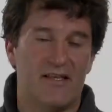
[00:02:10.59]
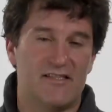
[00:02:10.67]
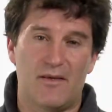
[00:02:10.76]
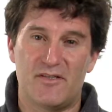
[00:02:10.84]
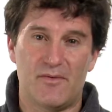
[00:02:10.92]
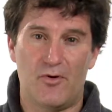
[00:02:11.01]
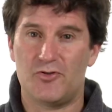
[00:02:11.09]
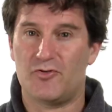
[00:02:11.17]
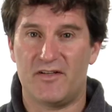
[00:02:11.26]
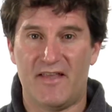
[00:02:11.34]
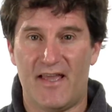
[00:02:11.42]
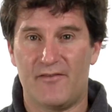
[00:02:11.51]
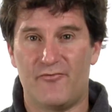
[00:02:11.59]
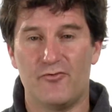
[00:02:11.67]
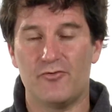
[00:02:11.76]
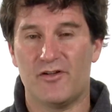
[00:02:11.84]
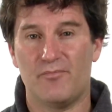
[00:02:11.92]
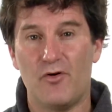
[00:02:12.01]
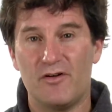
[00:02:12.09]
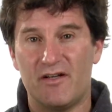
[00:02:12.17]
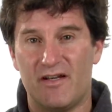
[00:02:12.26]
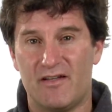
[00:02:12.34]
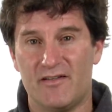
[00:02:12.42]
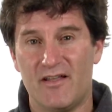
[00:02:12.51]
I mean, suppose you were to take food and put it
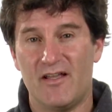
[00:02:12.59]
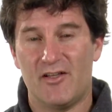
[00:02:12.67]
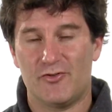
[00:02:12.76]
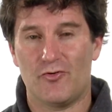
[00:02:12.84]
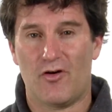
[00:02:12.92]
in your